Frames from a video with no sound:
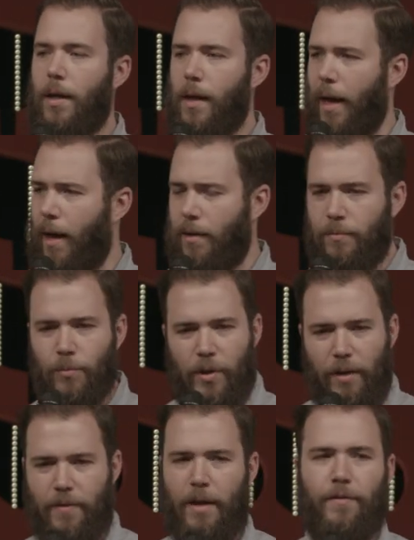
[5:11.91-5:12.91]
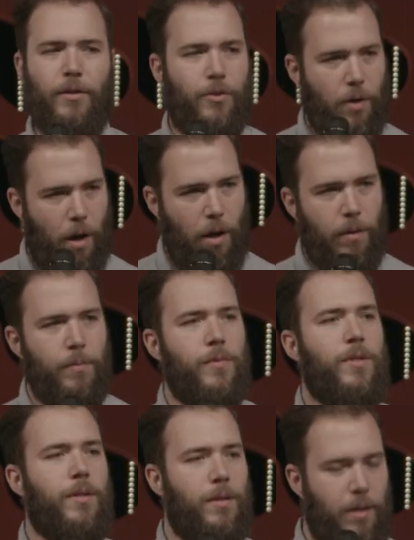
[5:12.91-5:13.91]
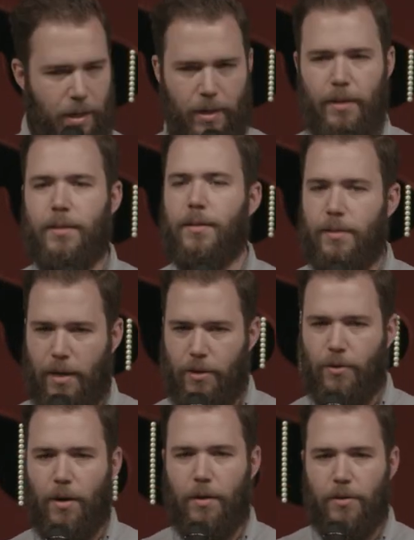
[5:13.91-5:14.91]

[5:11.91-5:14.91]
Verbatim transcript: Um, we have that for drums and keys, etc.